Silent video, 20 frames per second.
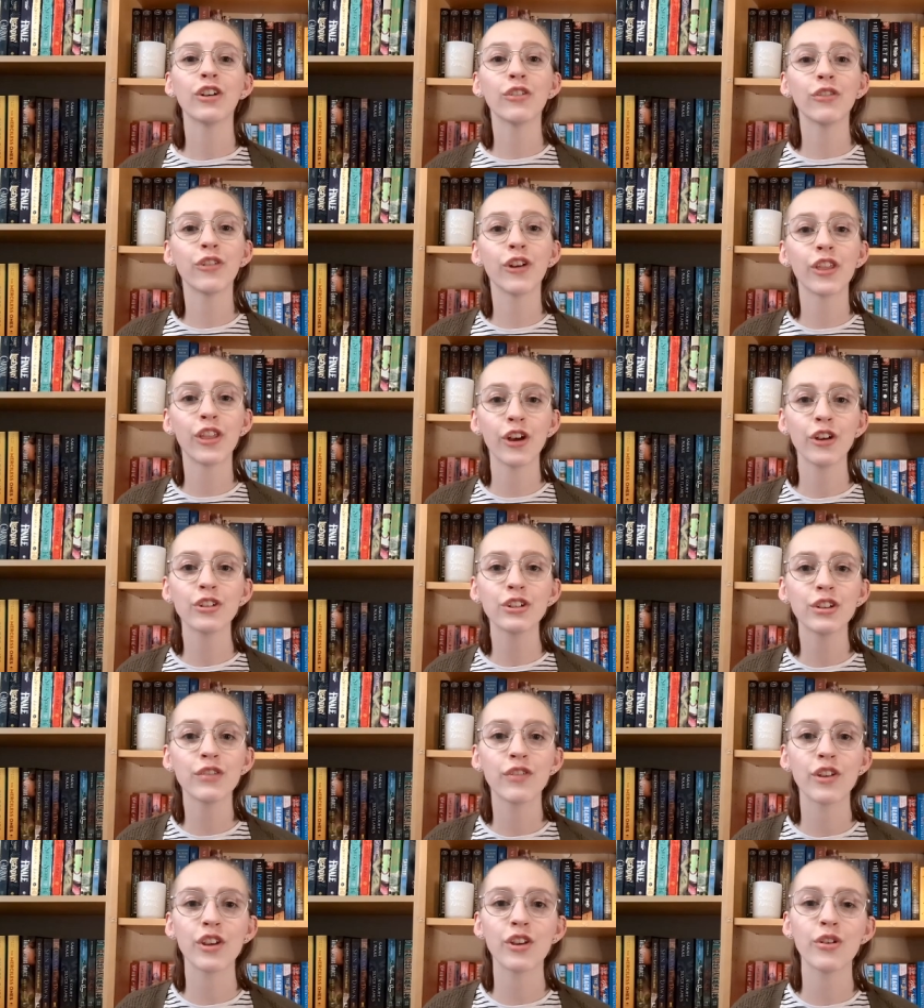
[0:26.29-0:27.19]
for those
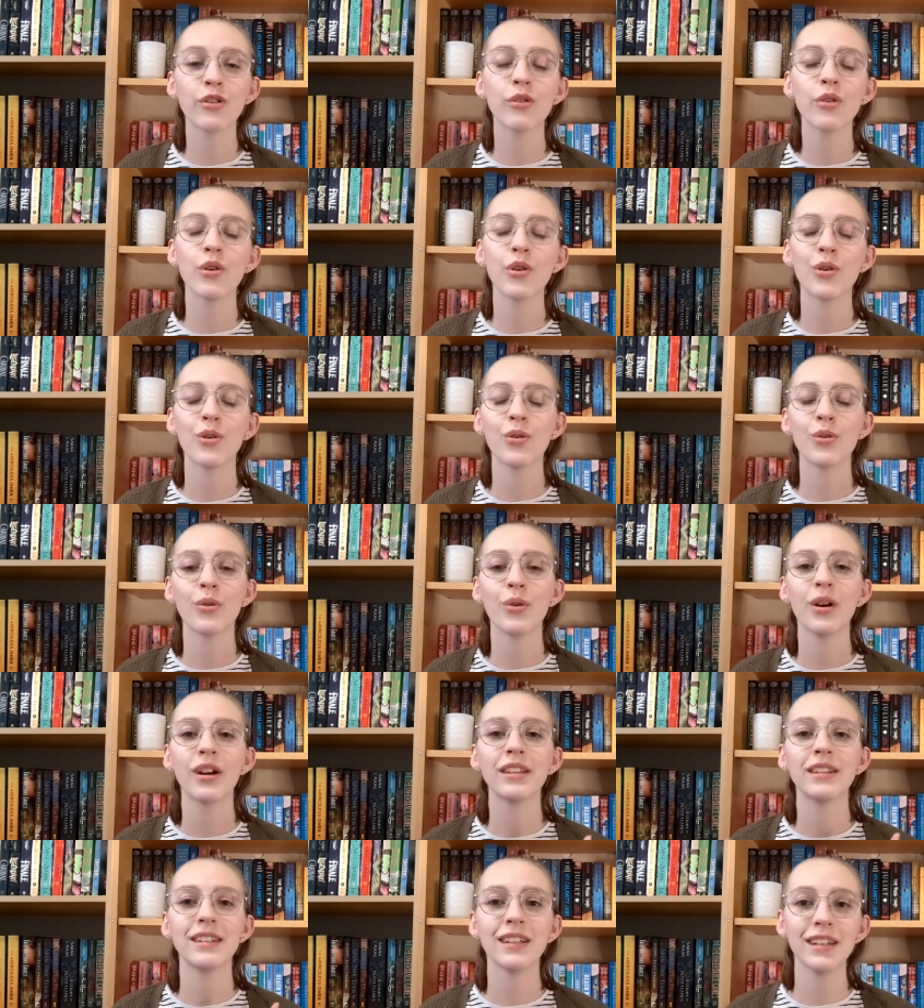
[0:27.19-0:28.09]
of you
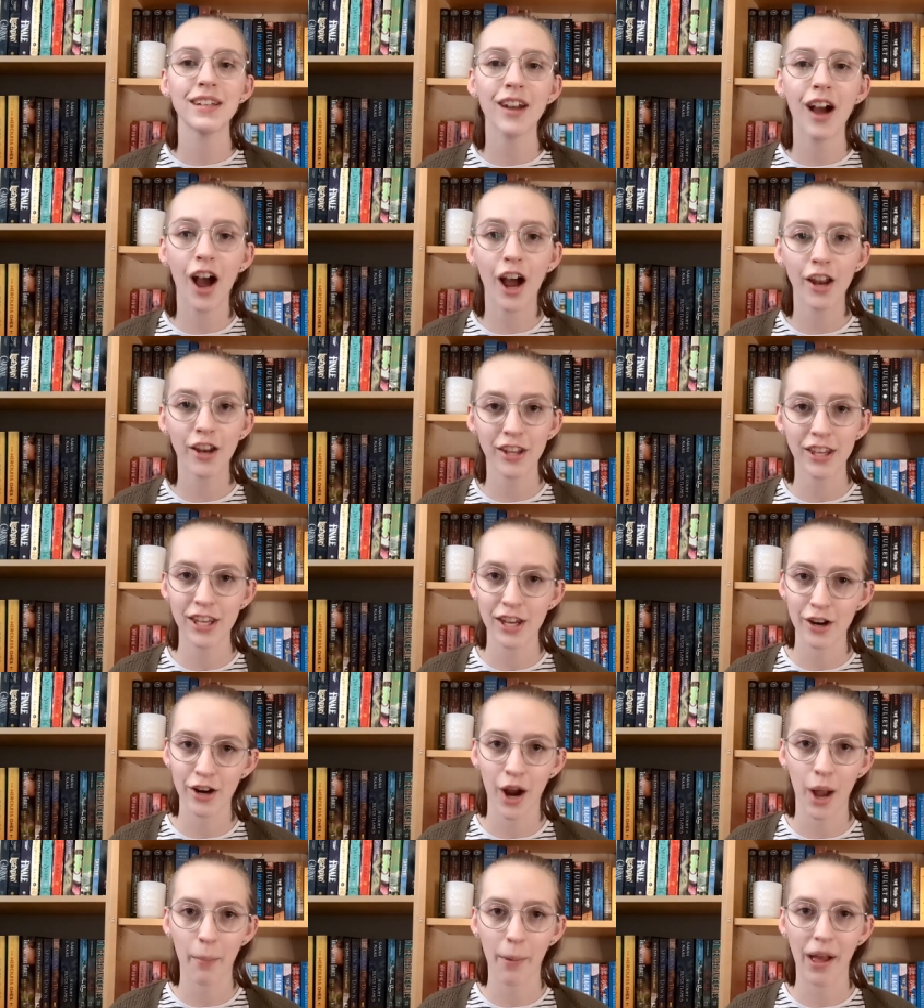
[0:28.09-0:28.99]
who did not
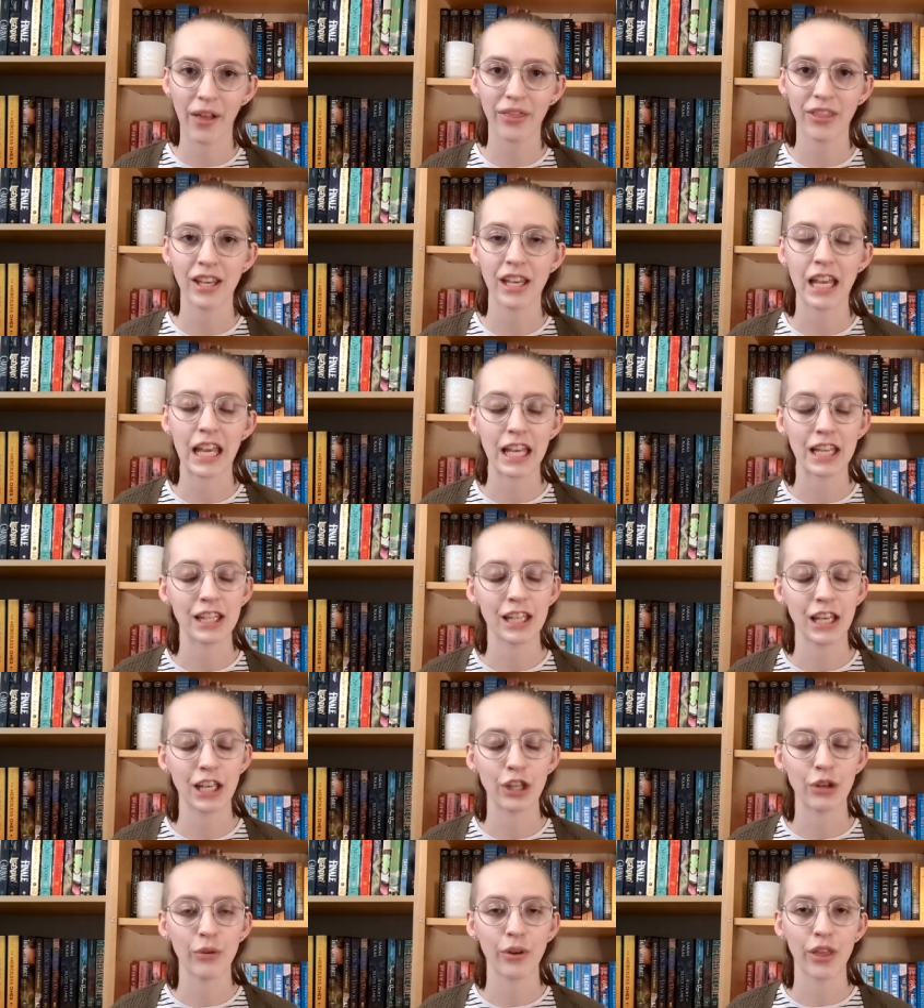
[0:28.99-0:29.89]
hear about the
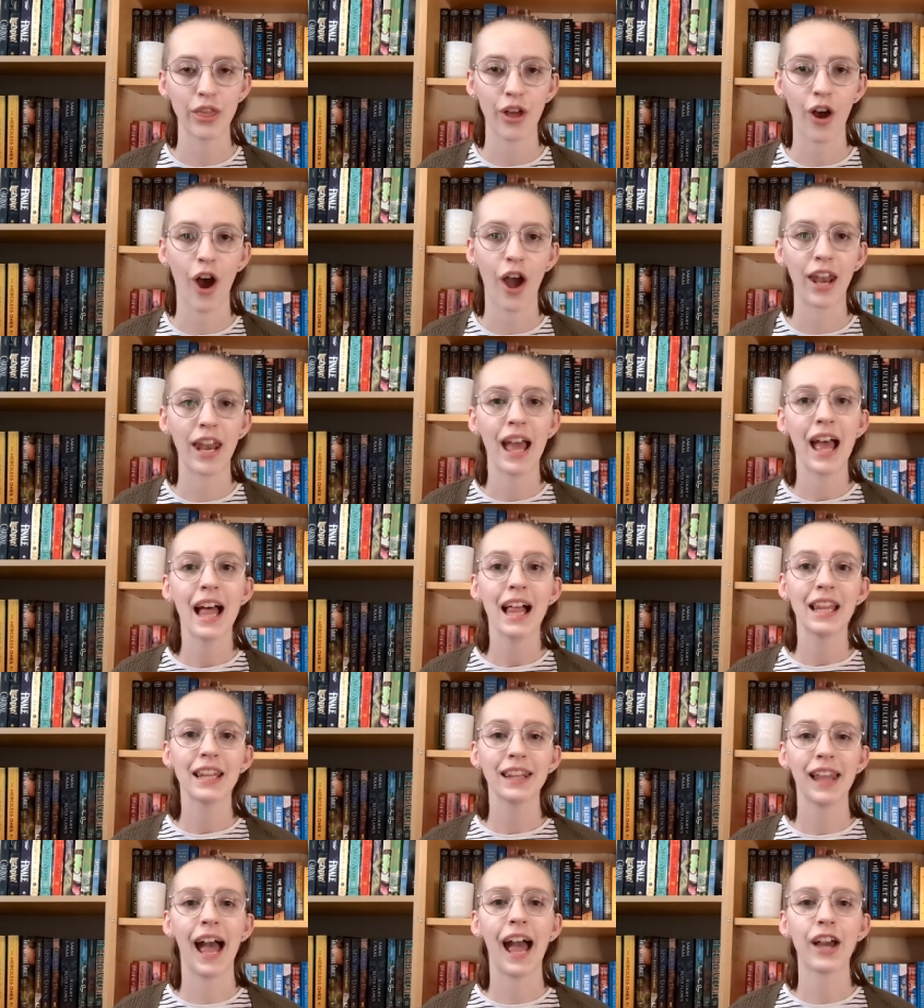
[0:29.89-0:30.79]
Continue-A-Thon
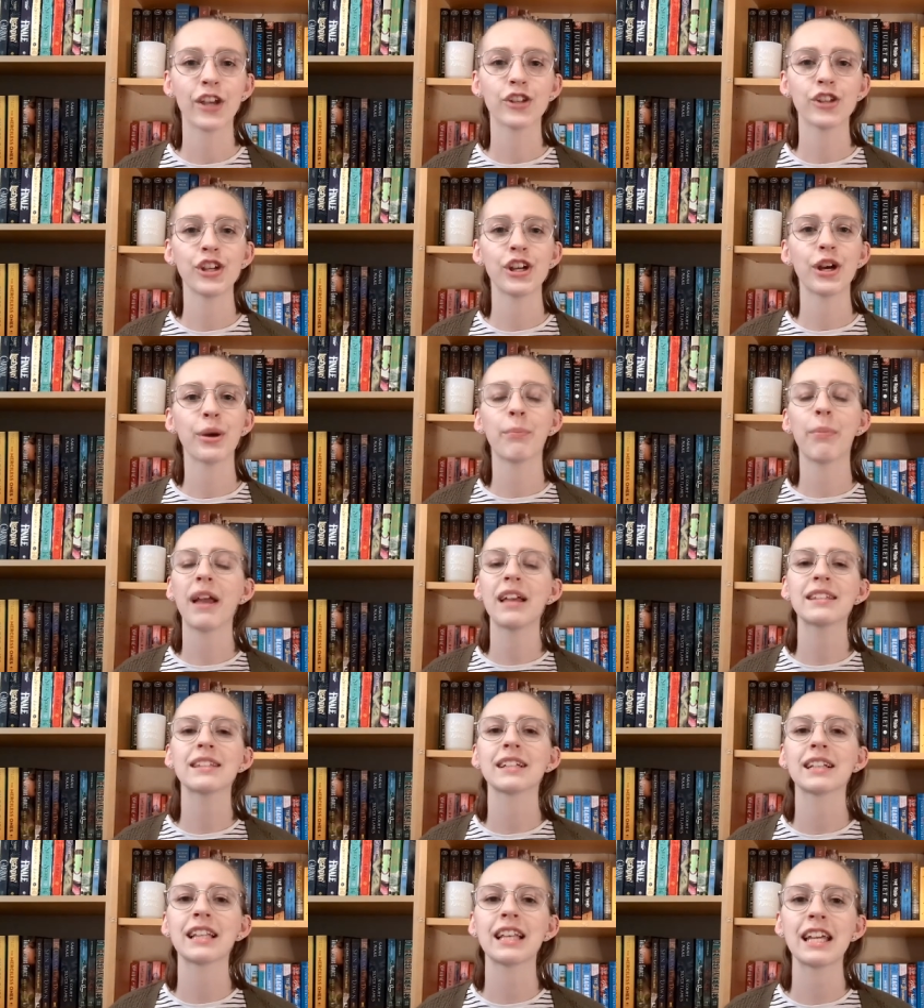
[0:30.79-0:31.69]
last year,
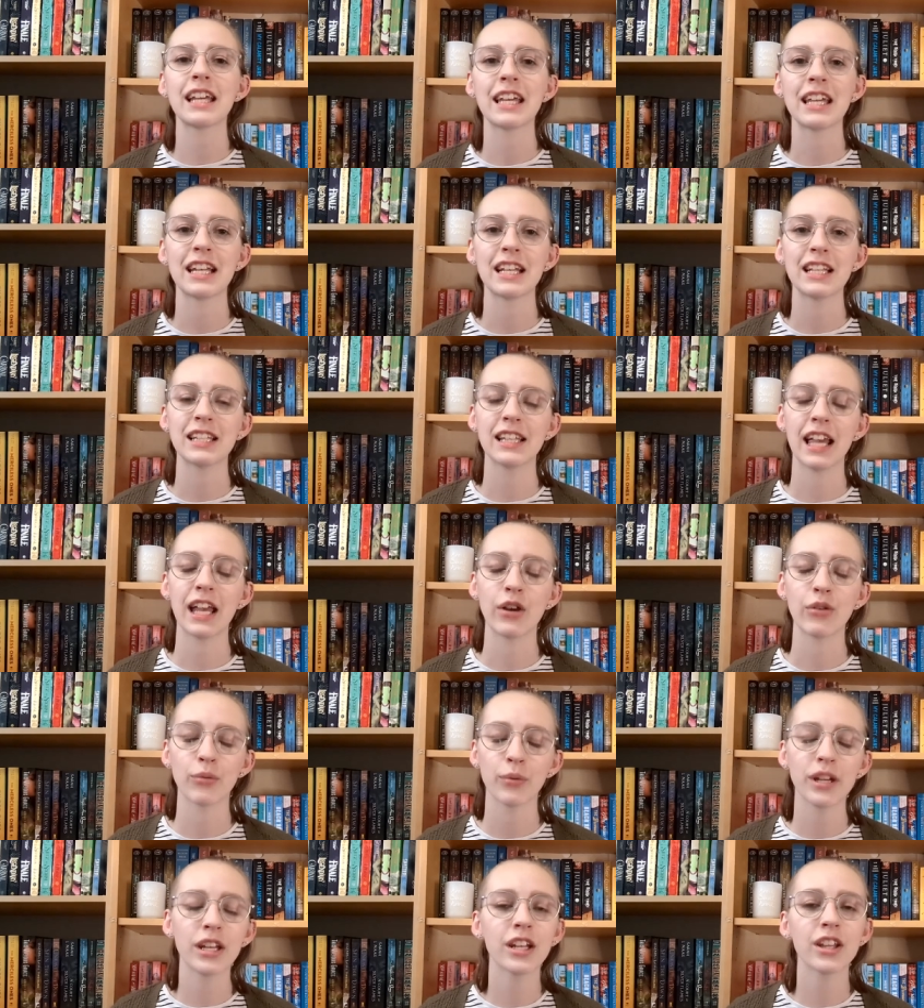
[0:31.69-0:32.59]
basically it is a
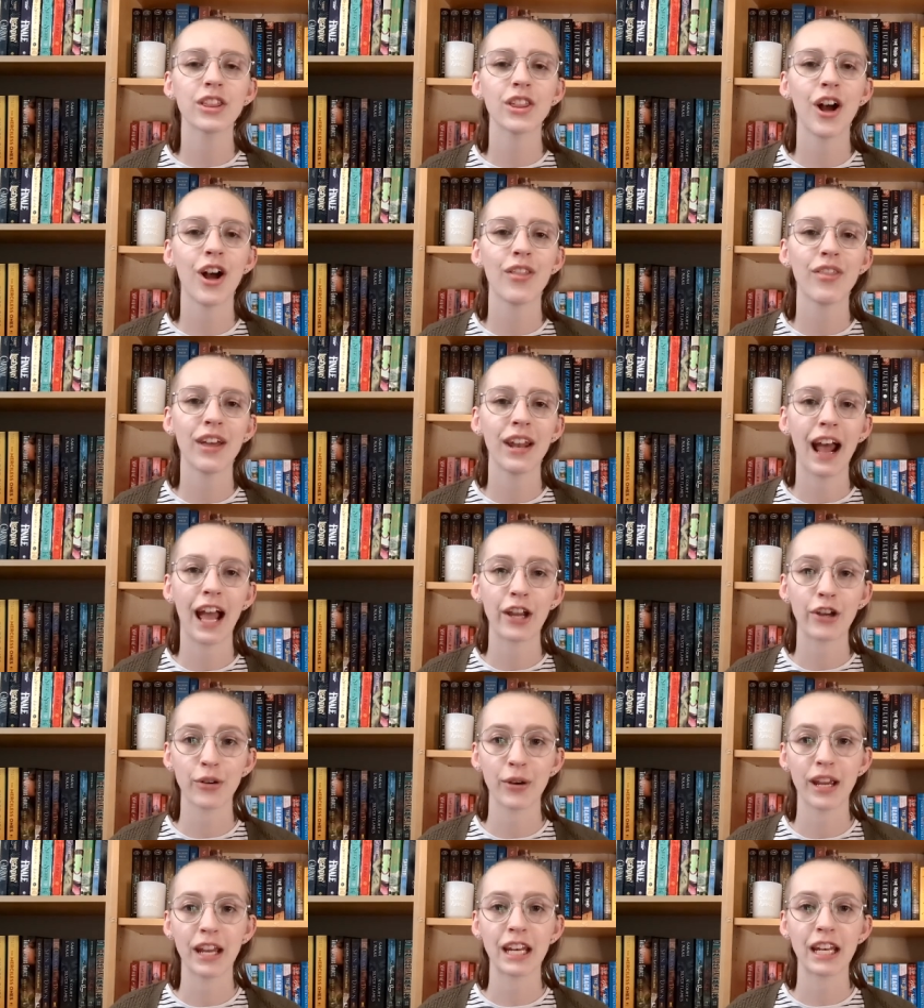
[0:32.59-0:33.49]
readathon that I
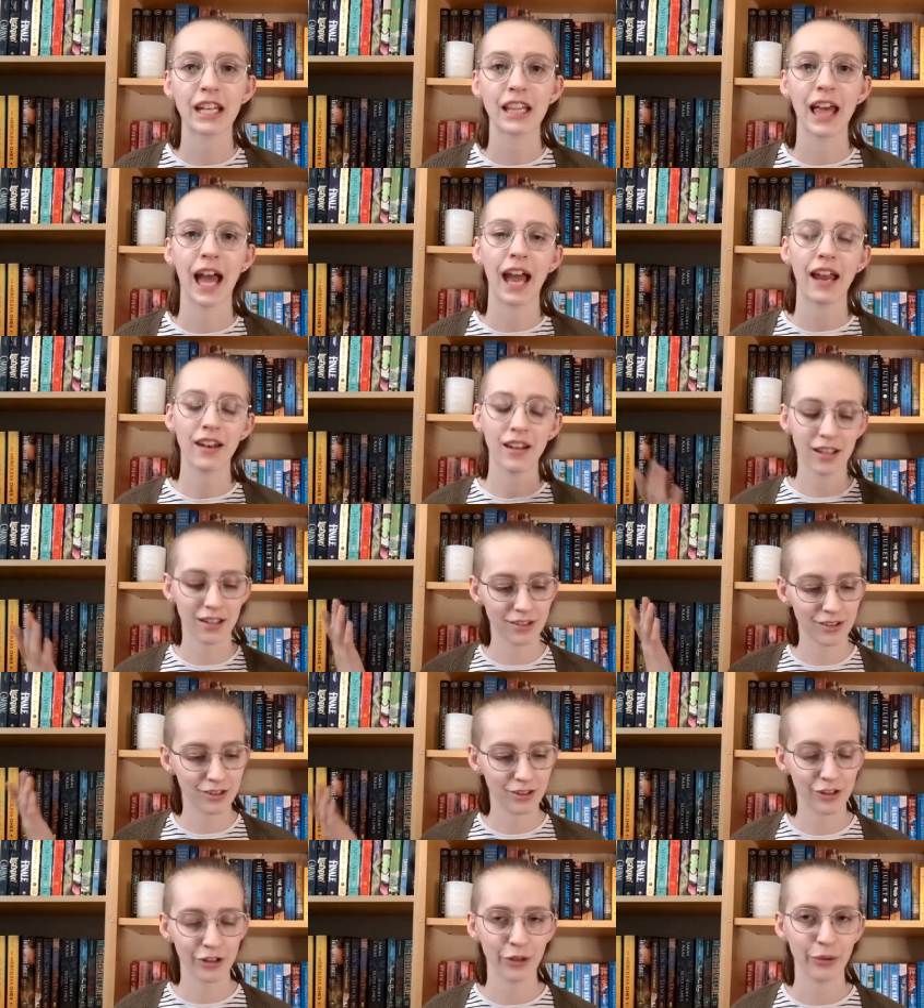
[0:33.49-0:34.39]
created that is
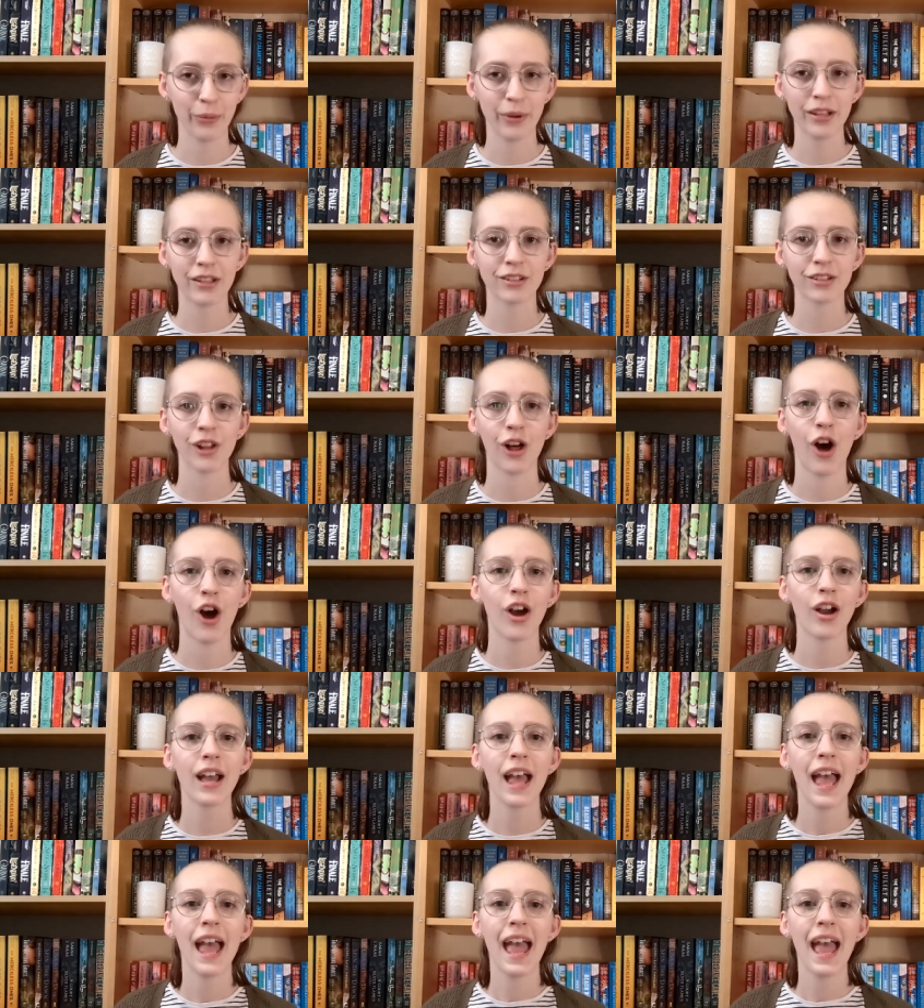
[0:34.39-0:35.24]
two weeks long,